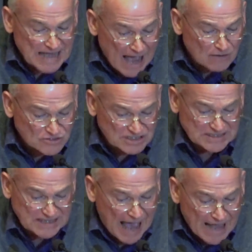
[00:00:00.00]
house
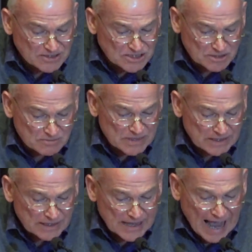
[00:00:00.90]
is handsome,
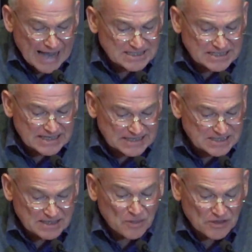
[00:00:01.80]
as
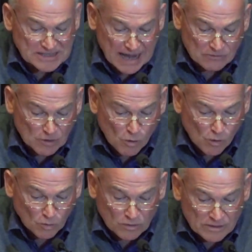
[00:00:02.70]
is the town
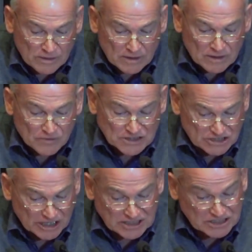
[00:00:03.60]
hall. The
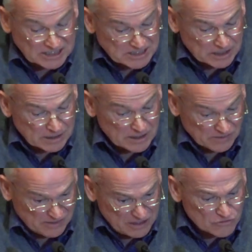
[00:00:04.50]
churches,
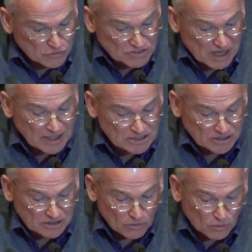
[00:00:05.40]
cathedrals I
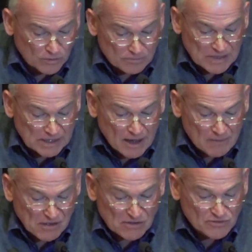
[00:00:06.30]
should call them,
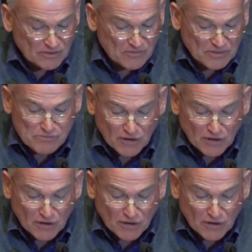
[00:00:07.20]
both of the